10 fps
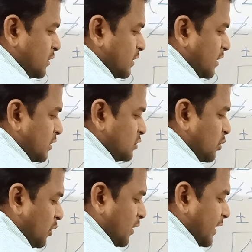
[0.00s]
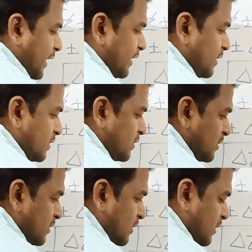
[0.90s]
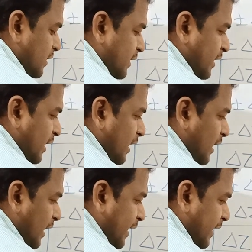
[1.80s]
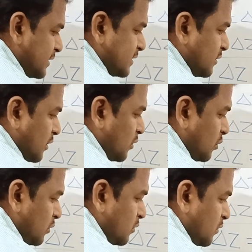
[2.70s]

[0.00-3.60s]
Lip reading: then also we will write del x equal to